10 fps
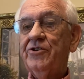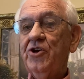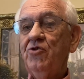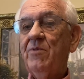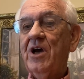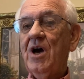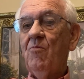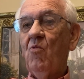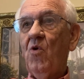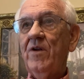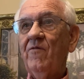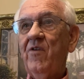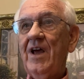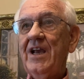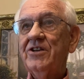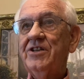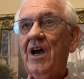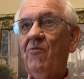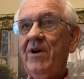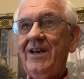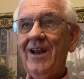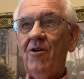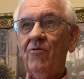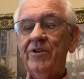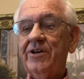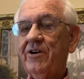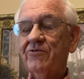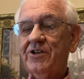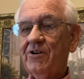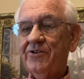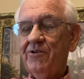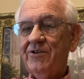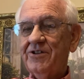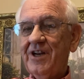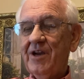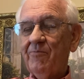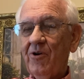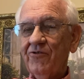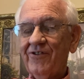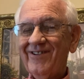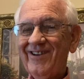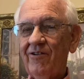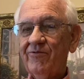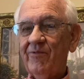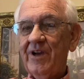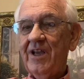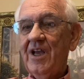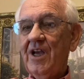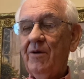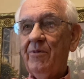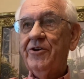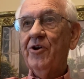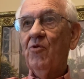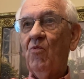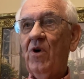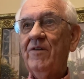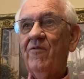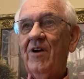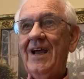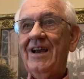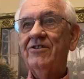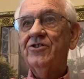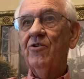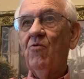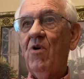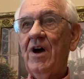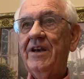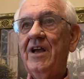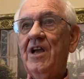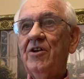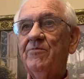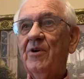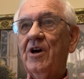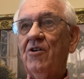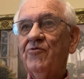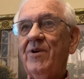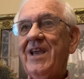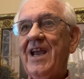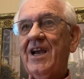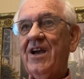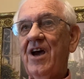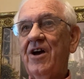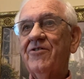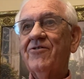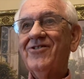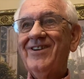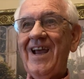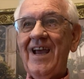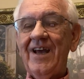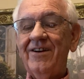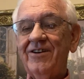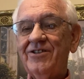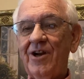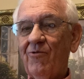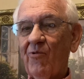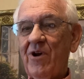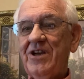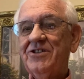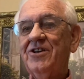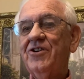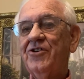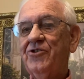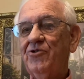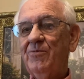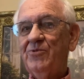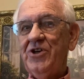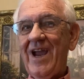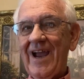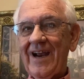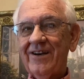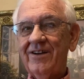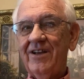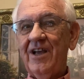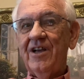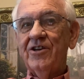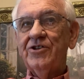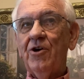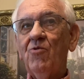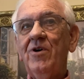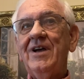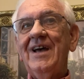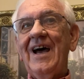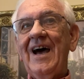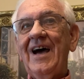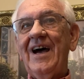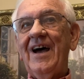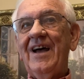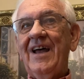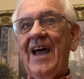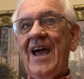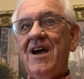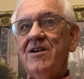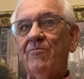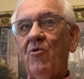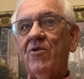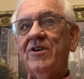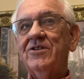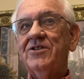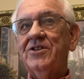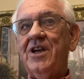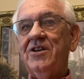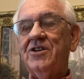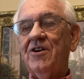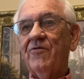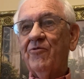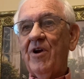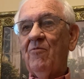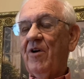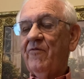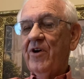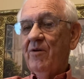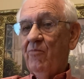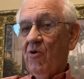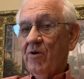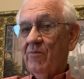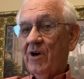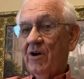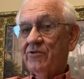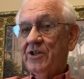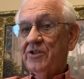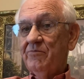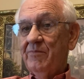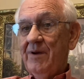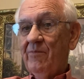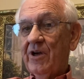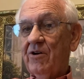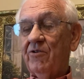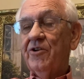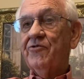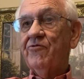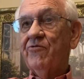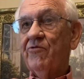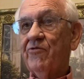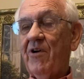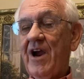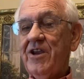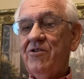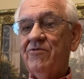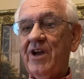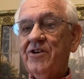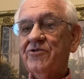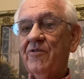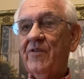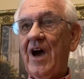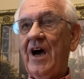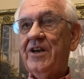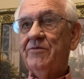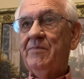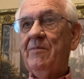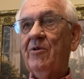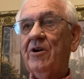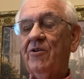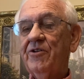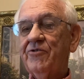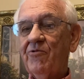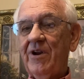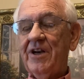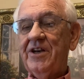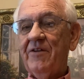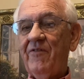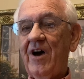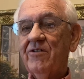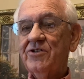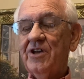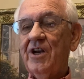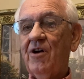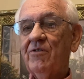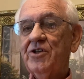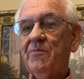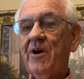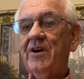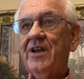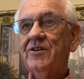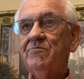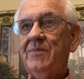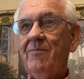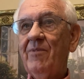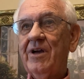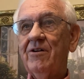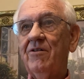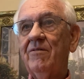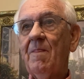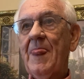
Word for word: The two become one flesh. Now we know that they're still two distinct persons, don't we? But they're one flesh. They're one. Because we can't understand There's no reason to object. So uh, how important is the teaching of three and one? Very important because it's biblical. The tr- triune nature of God is biblical. The Trinity, Father, Son, Holy Spirit, is biblical.